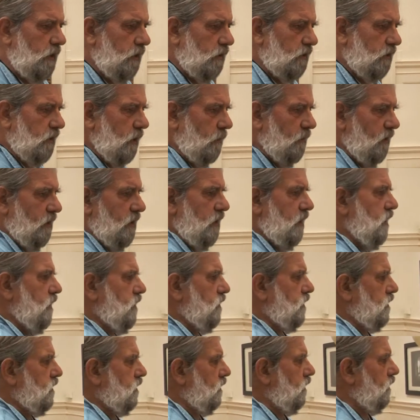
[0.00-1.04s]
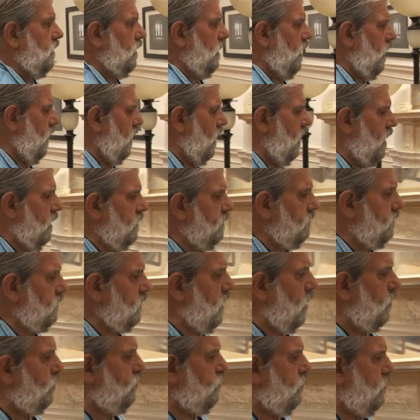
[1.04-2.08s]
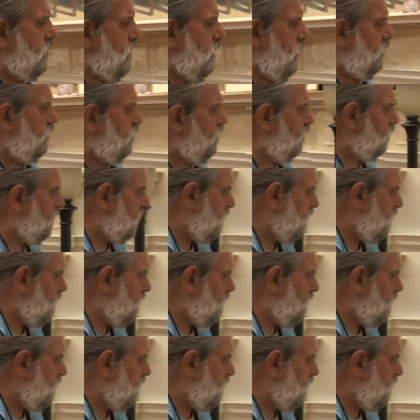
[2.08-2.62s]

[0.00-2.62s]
Some of these are Cultural Council,